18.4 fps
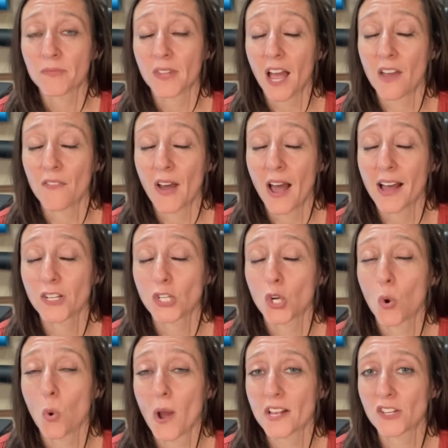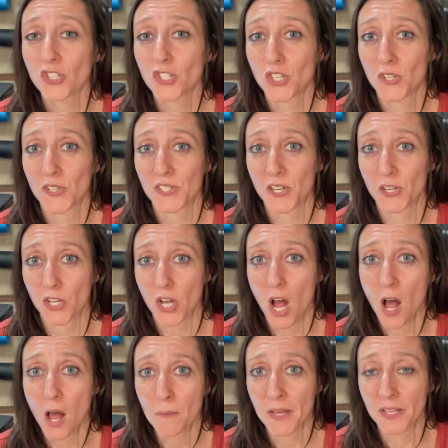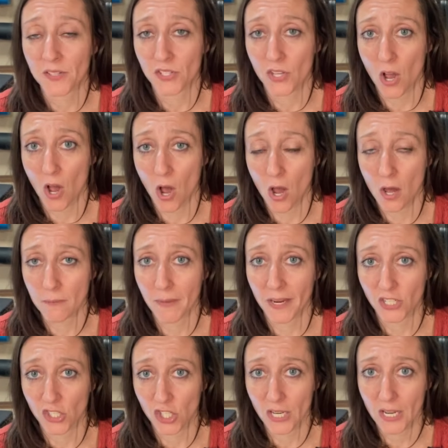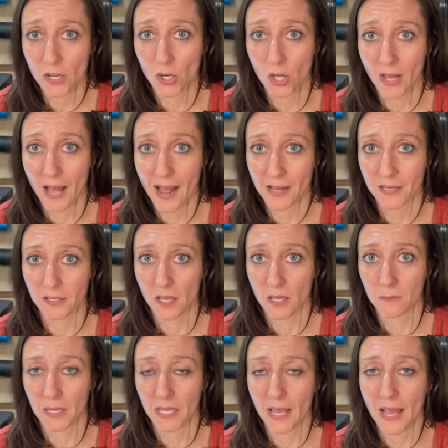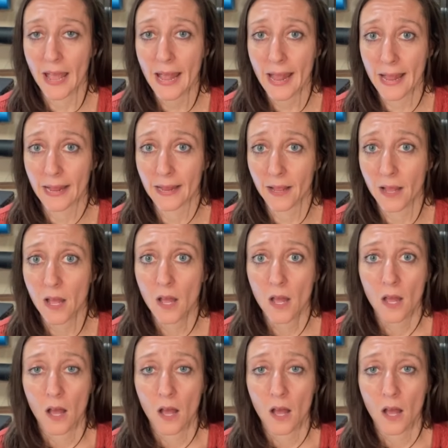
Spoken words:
I've had questions and comments on my channel asking me, hey,